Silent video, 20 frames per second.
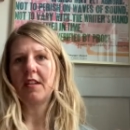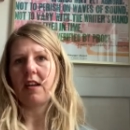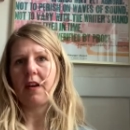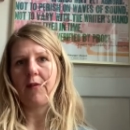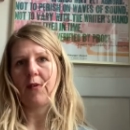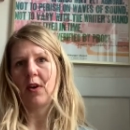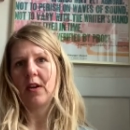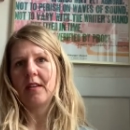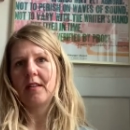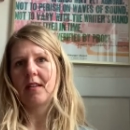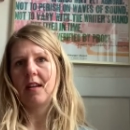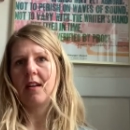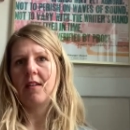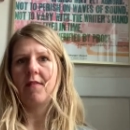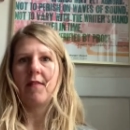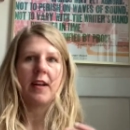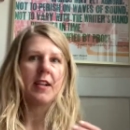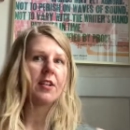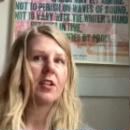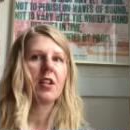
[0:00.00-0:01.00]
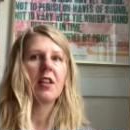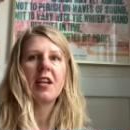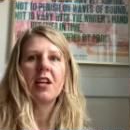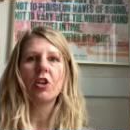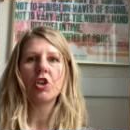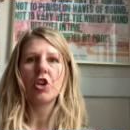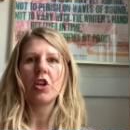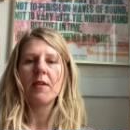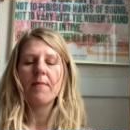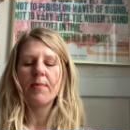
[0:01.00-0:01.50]
difference in
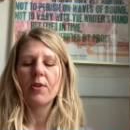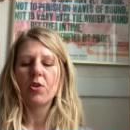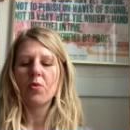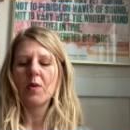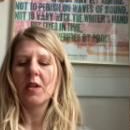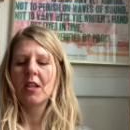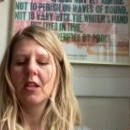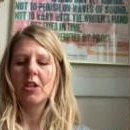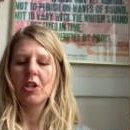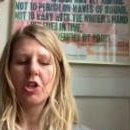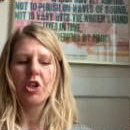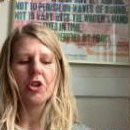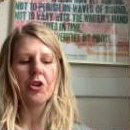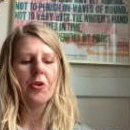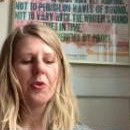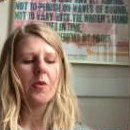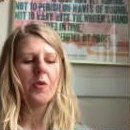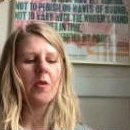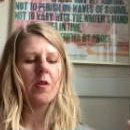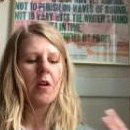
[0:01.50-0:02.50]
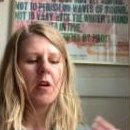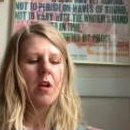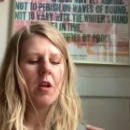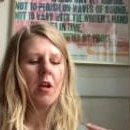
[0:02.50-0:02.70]
ventilation between the two.